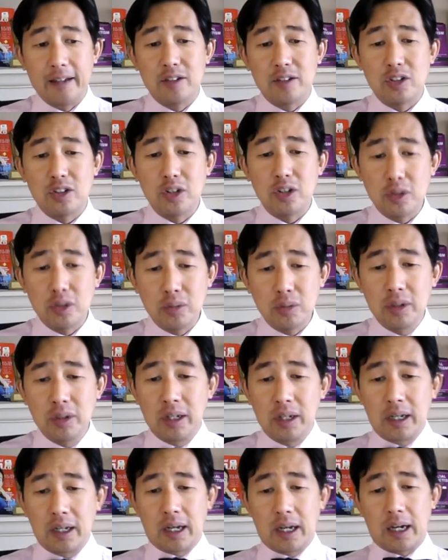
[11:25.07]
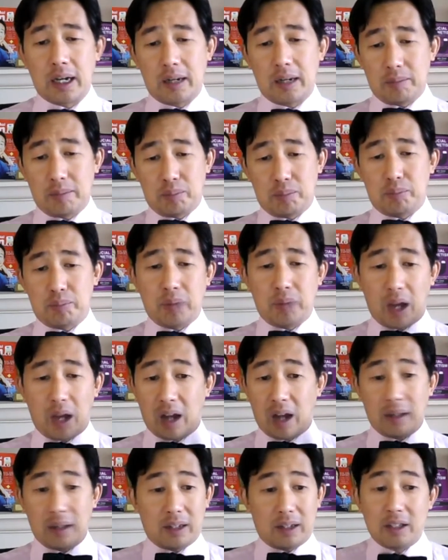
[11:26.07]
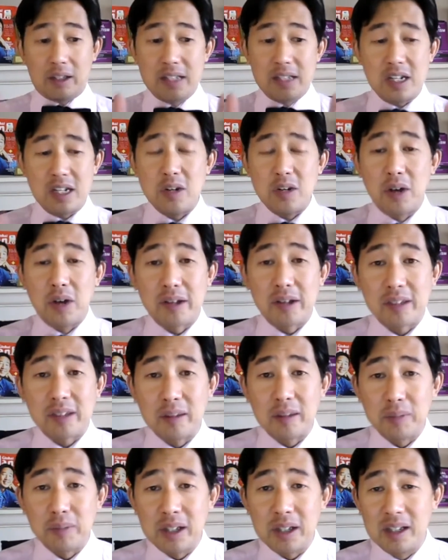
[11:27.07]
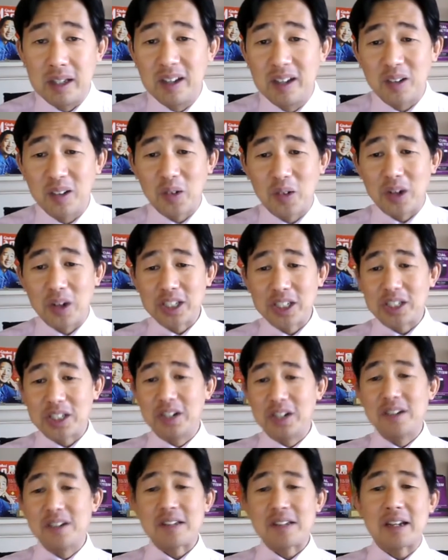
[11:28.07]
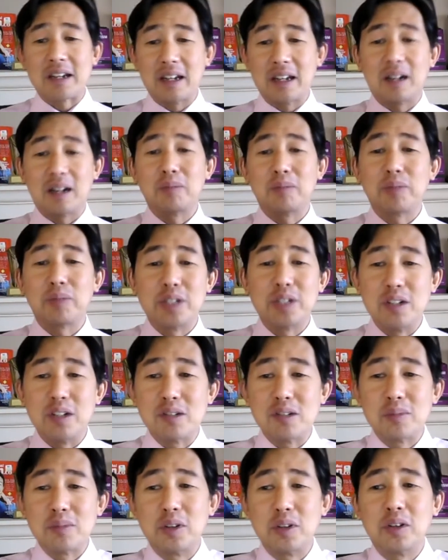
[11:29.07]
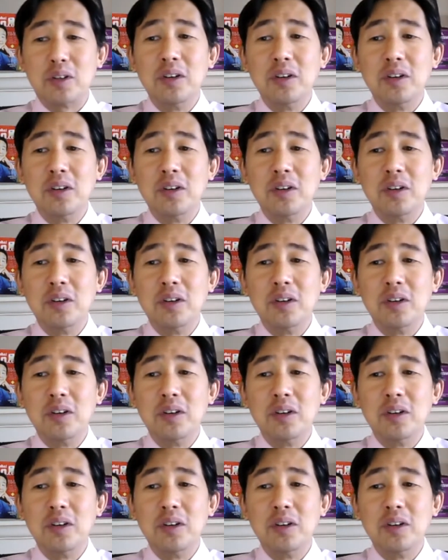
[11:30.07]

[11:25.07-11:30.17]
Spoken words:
Do continue asking me your questions. I'll produce more